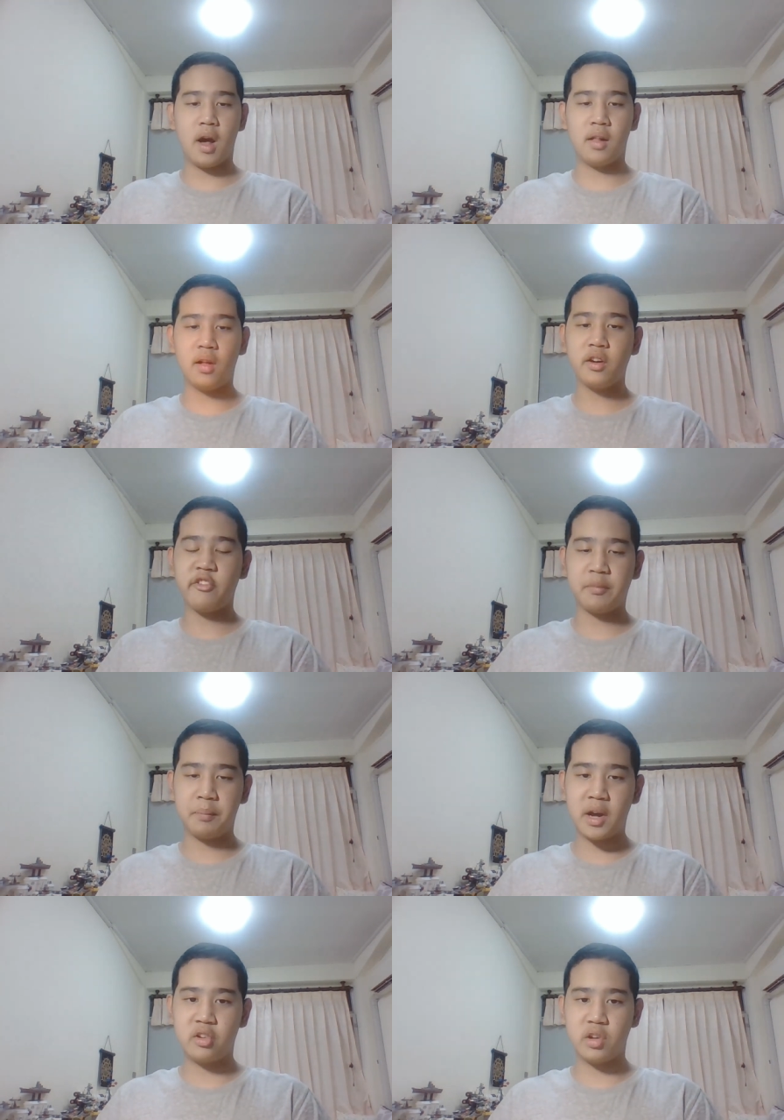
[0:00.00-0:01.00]
a lot of a
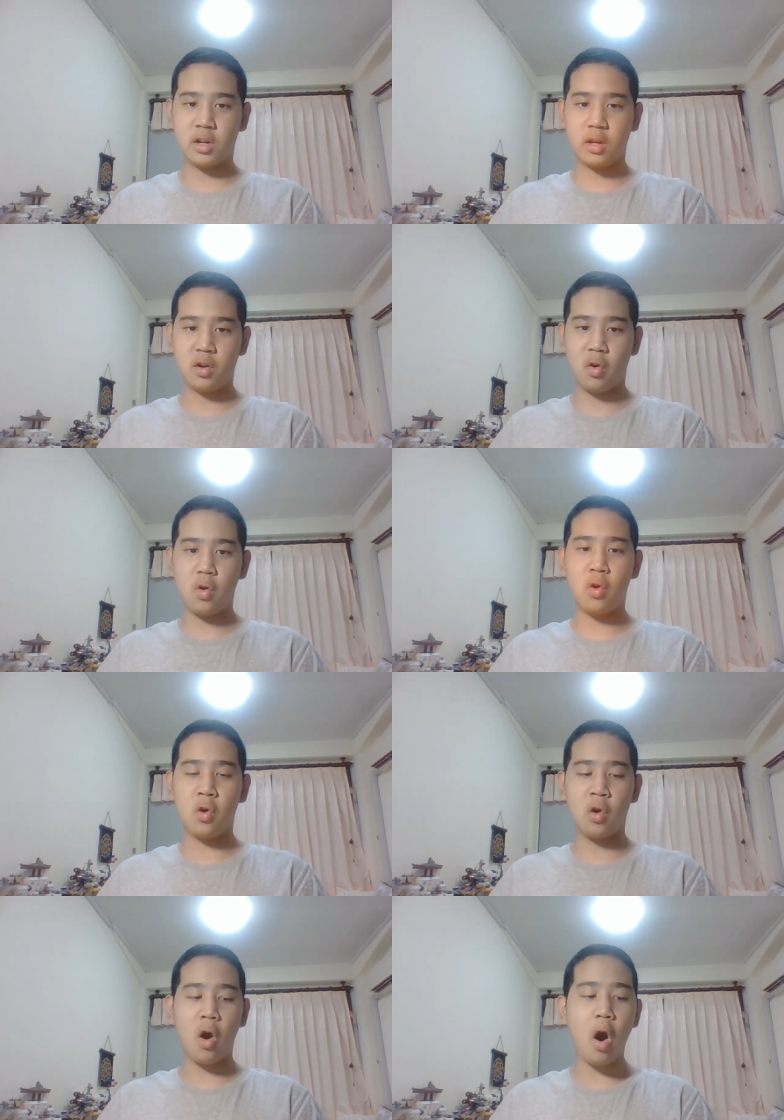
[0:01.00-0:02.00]
budget
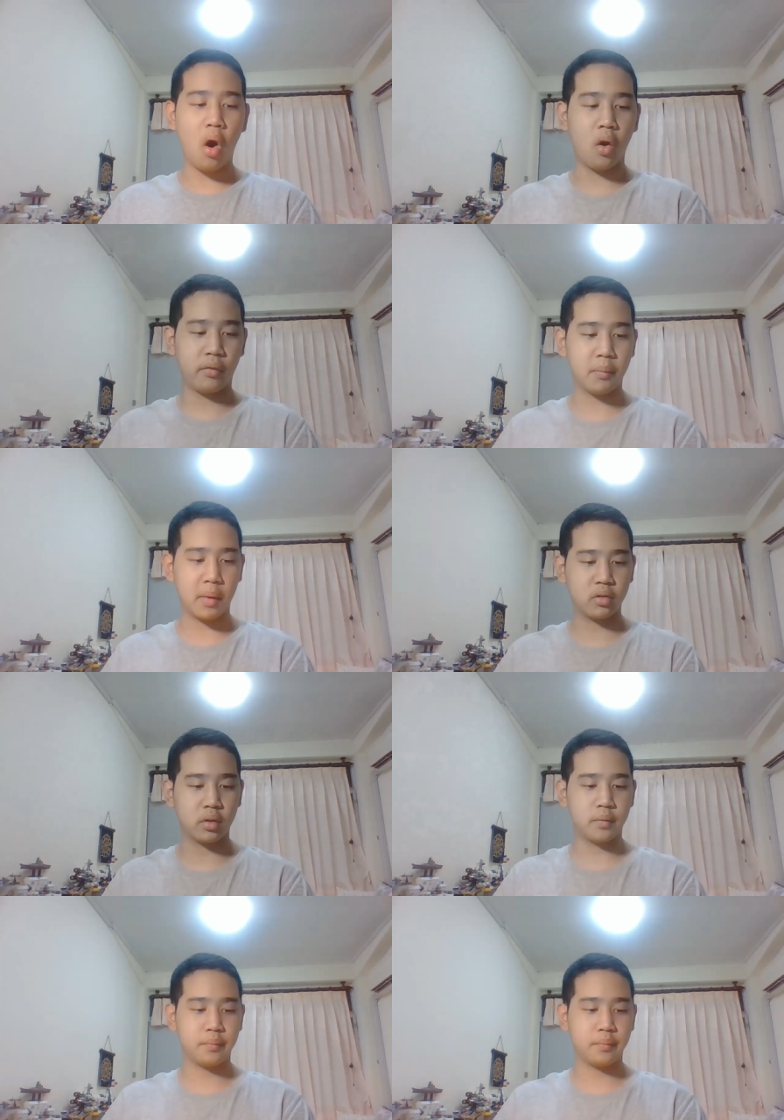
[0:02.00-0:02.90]
or all of the budget.